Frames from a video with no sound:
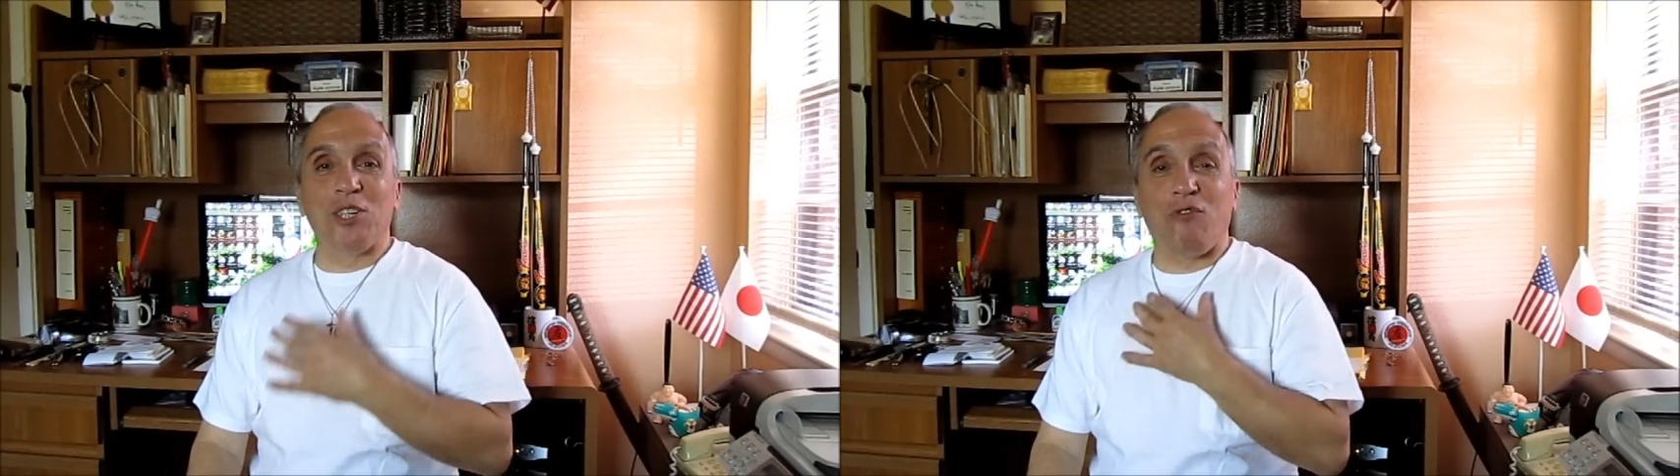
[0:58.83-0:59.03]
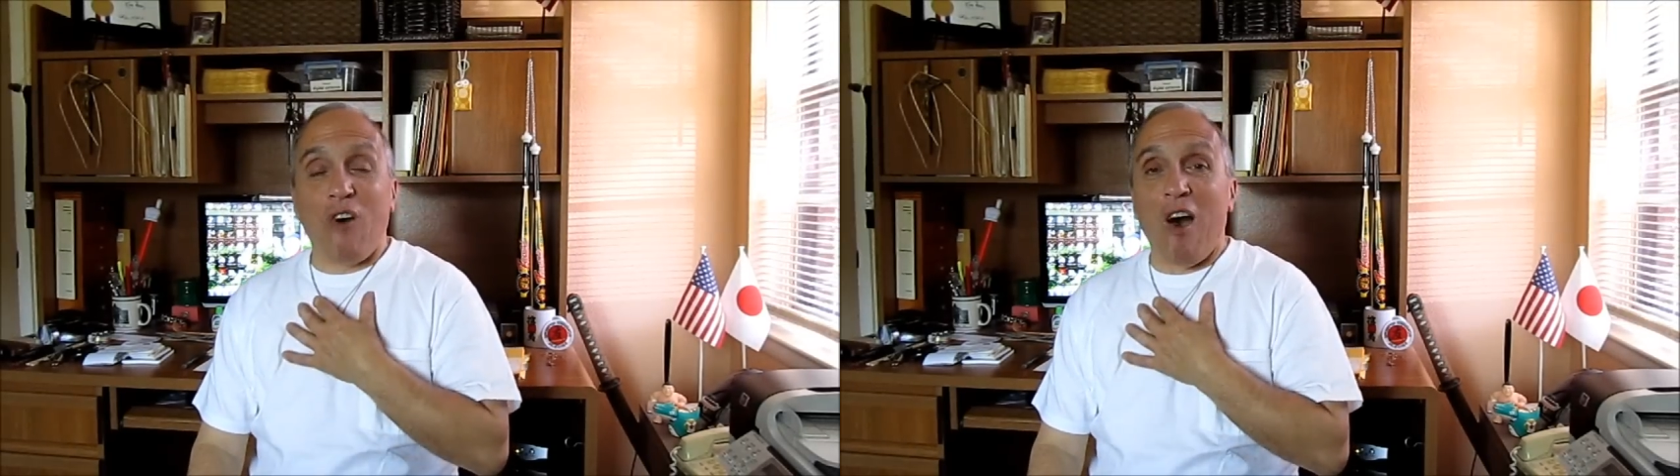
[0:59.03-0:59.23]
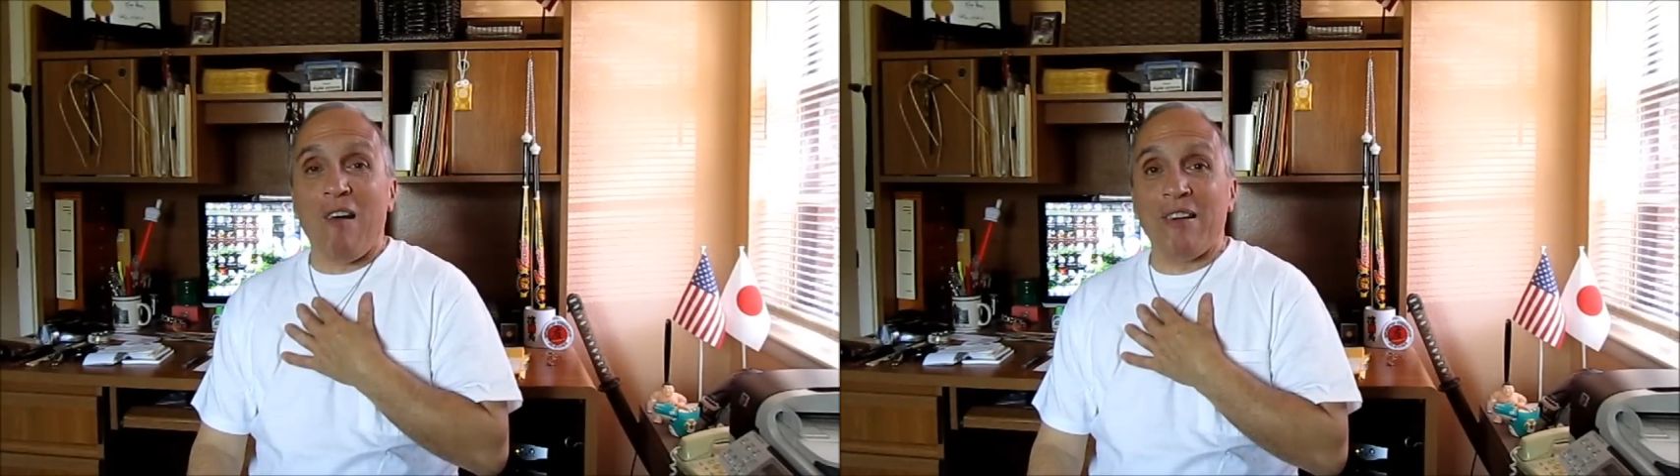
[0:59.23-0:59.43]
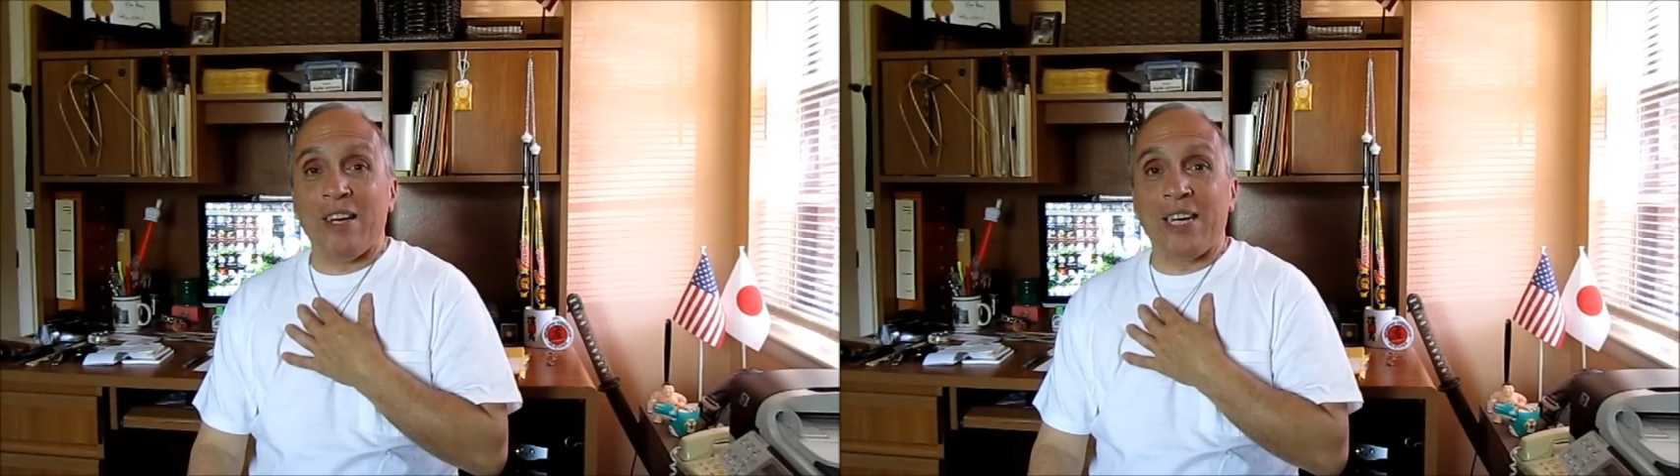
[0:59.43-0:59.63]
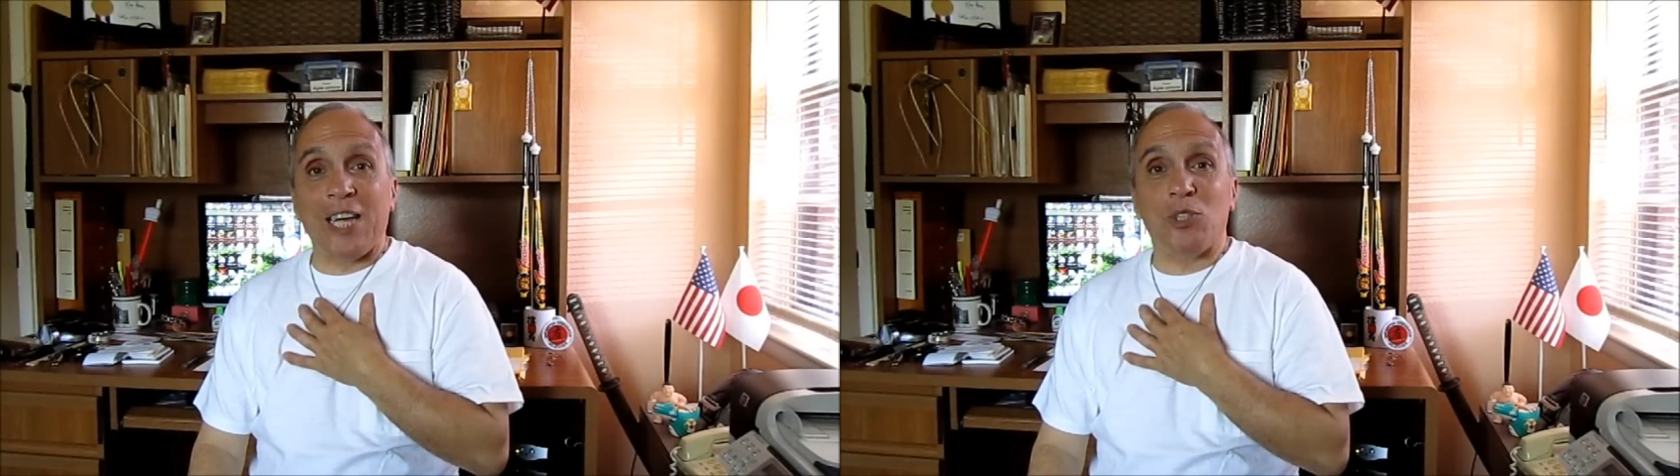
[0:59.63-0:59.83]
this
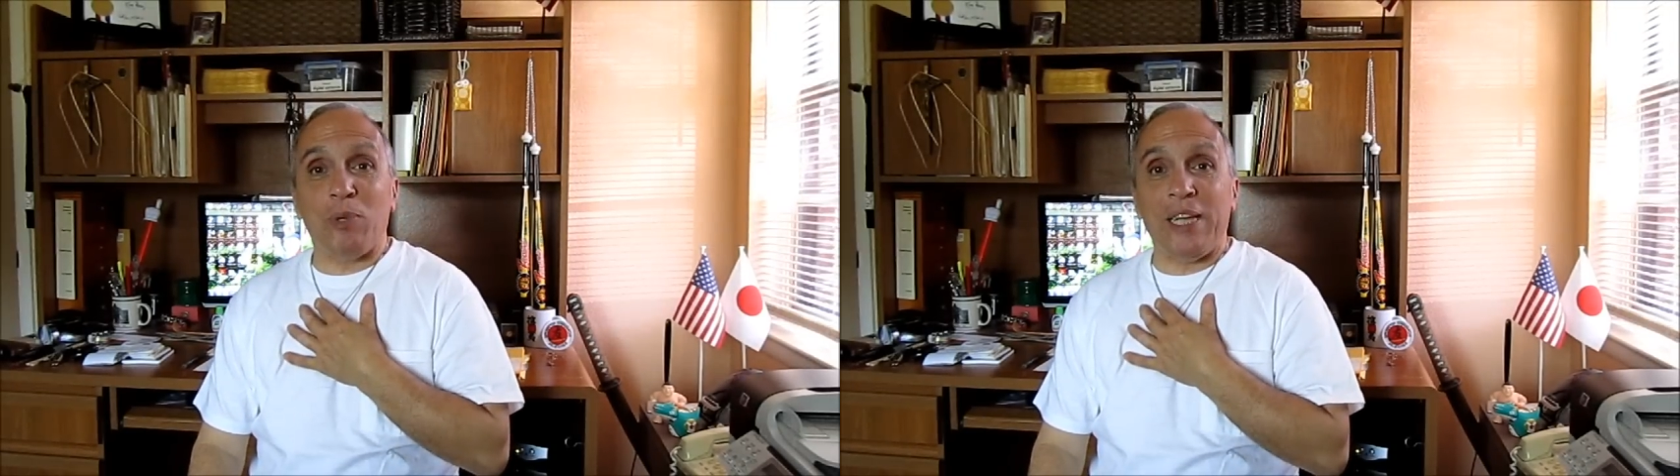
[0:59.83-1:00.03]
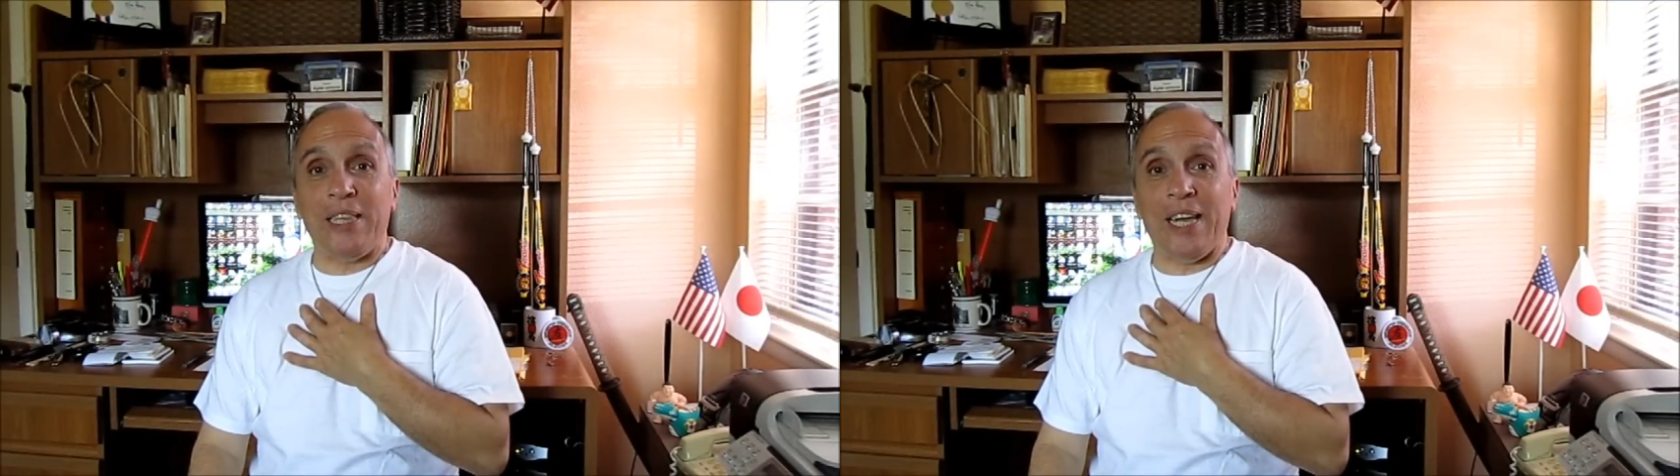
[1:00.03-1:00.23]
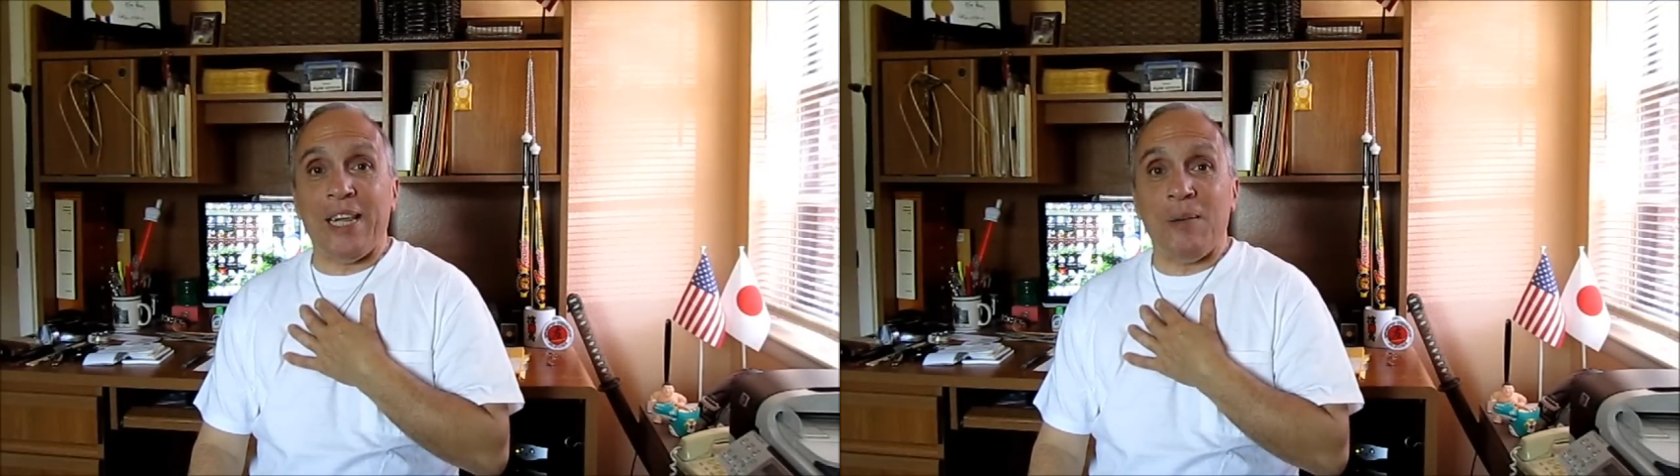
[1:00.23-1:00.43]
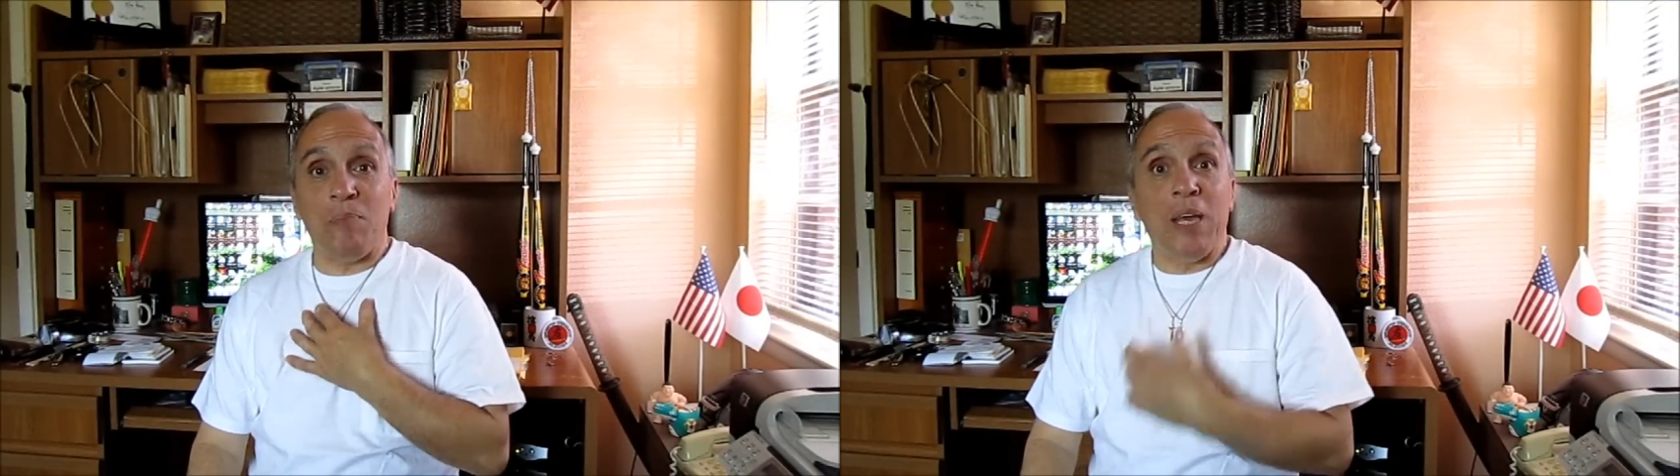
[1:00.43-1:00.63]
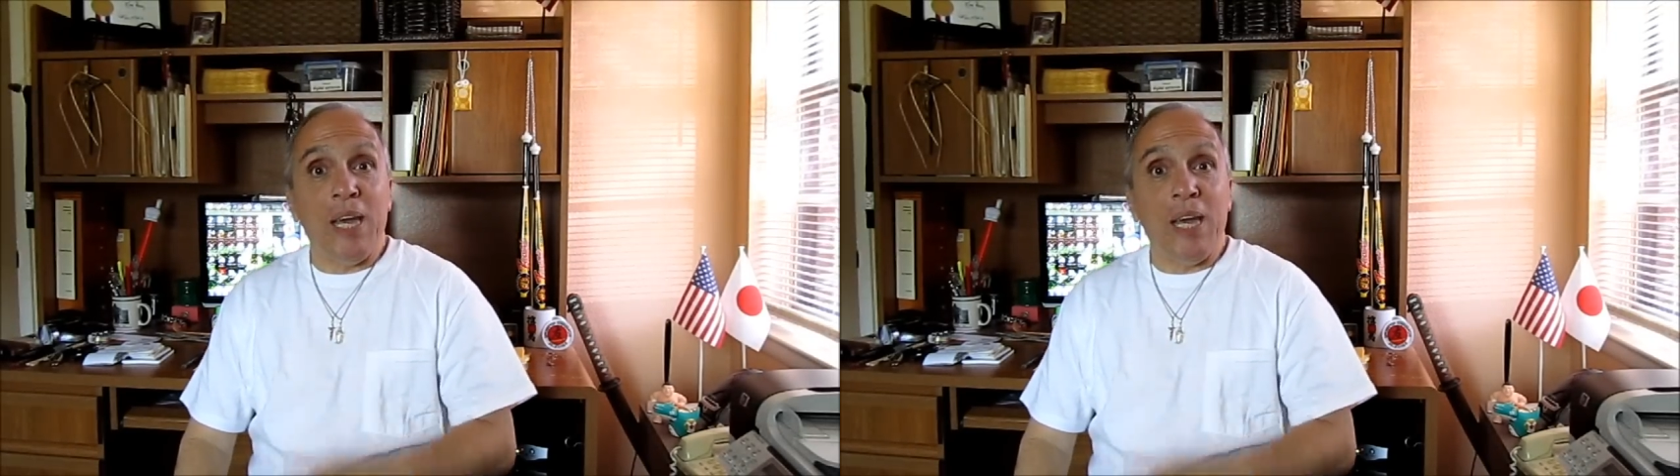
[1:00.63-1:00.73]
foreigner, guess what he did?